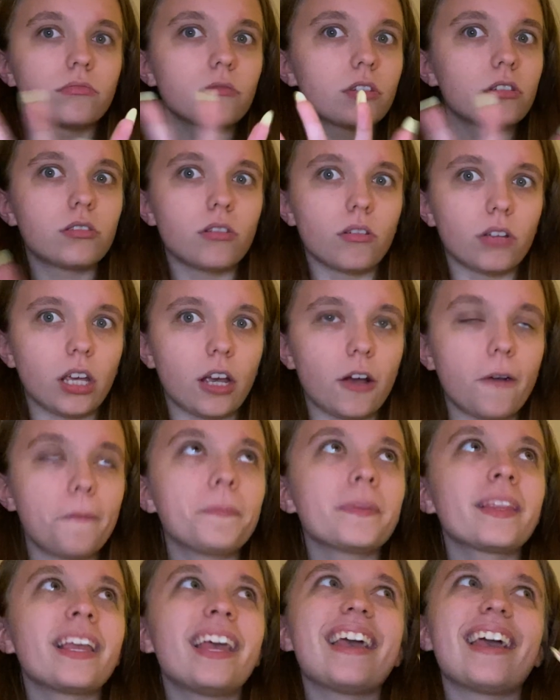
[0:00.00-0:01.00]
So cute.
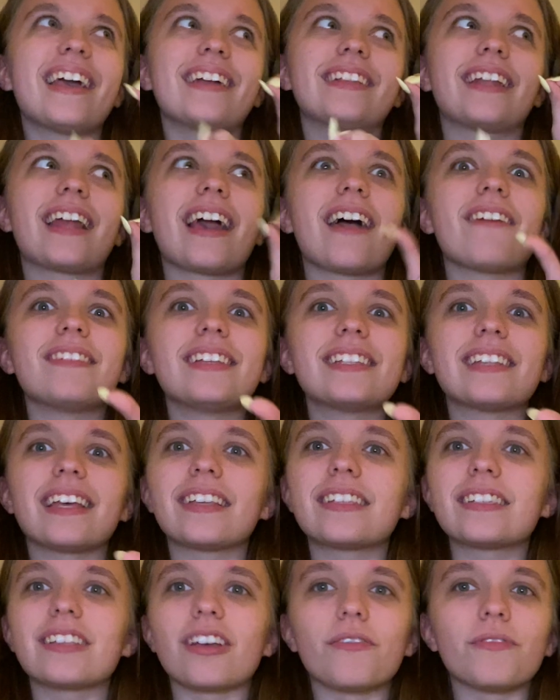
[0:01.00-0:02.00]
And then I have these
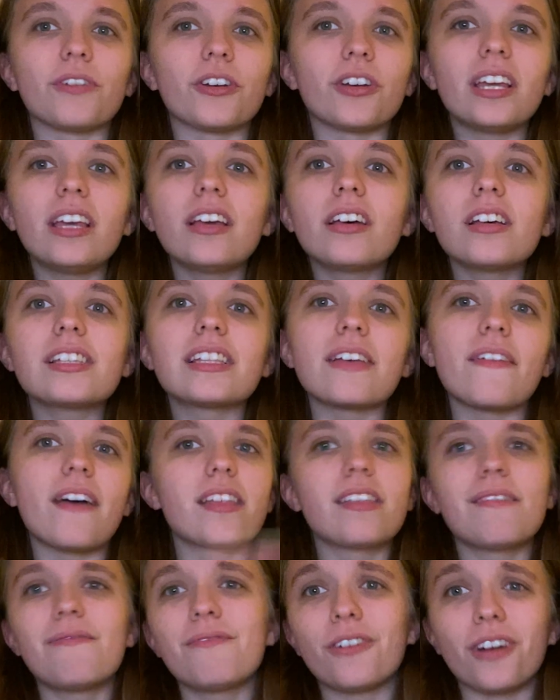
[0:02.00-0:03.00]
like silver heels. I've
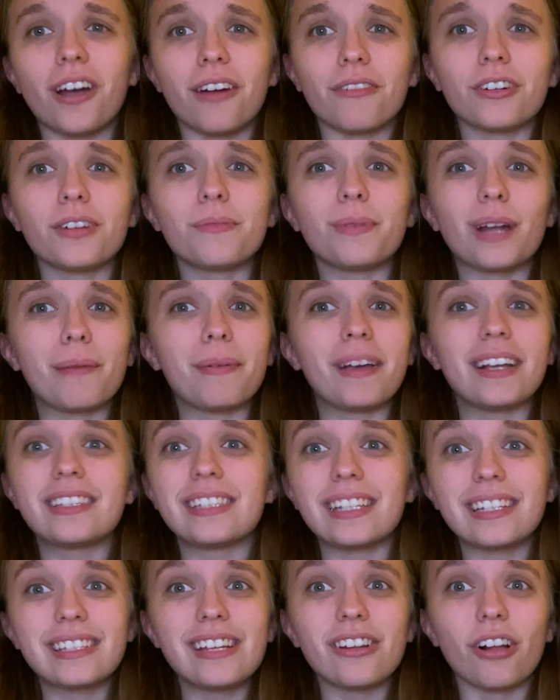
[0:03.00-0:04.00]
had them forever, but I paid
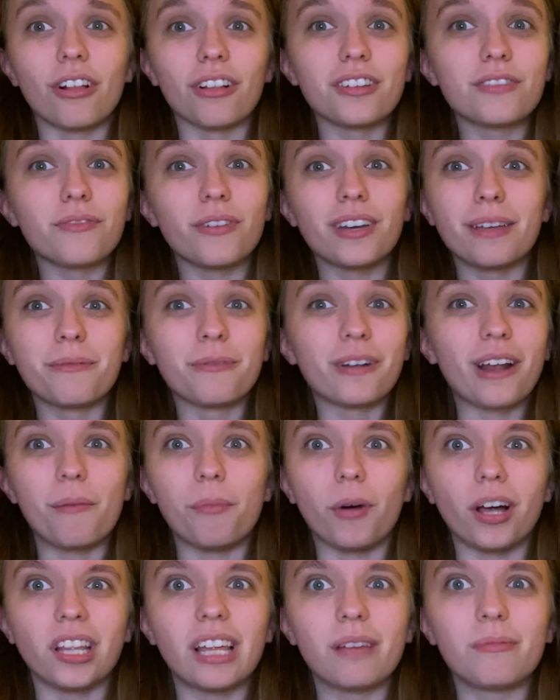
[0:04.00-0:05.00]
$60 for them when I
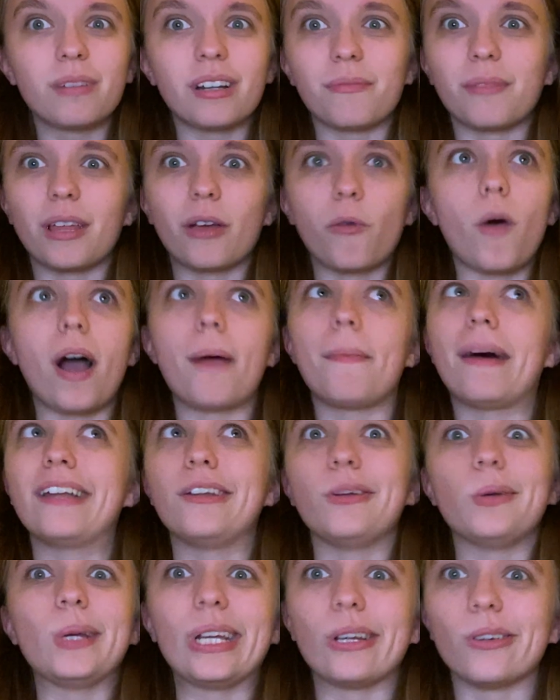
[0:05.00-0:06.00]
bought them. And I'm like, why buy
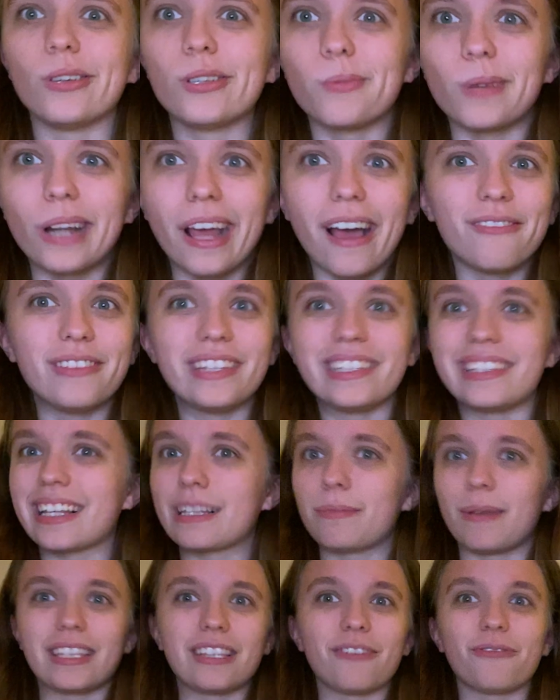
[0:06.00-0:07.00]
new heels when I have these
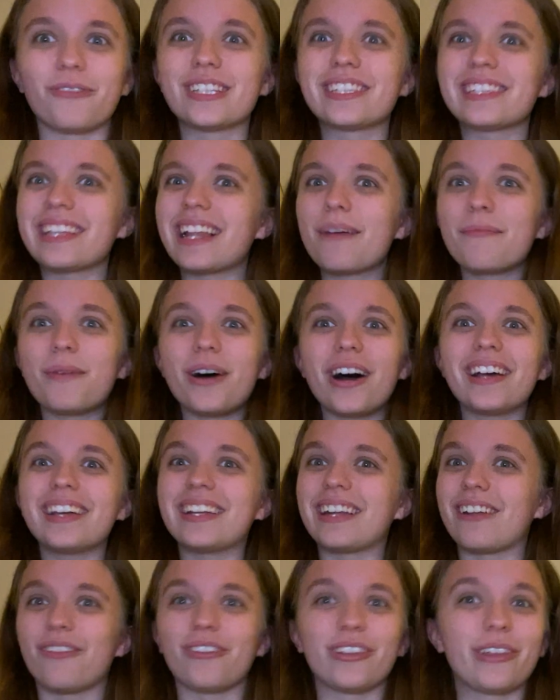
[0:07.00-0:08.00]
expensive ones that I bought
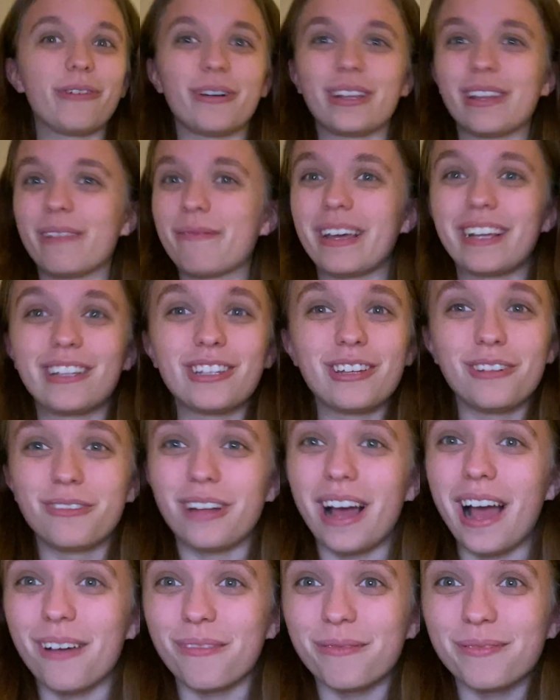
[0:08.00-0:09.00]
and I've only worn them like 2
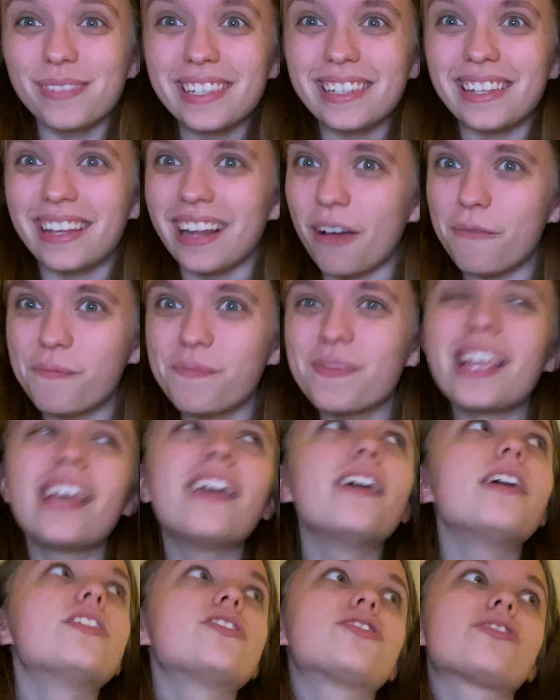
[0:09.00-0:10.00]
times, you know?
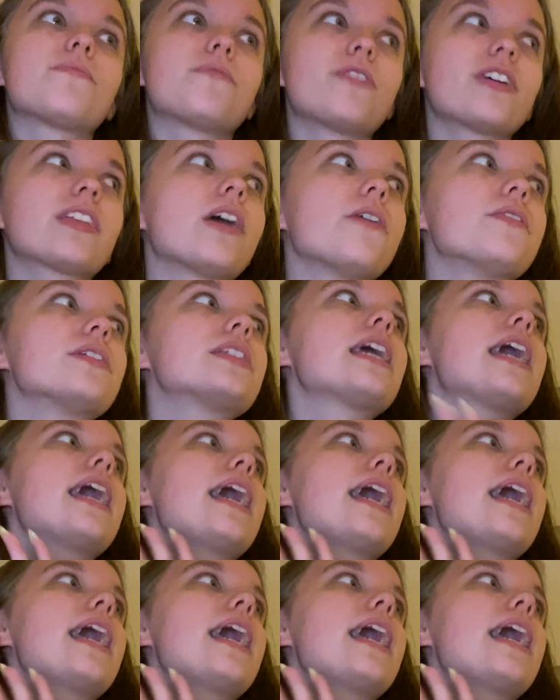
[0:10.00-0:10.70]
So I'm wearing those.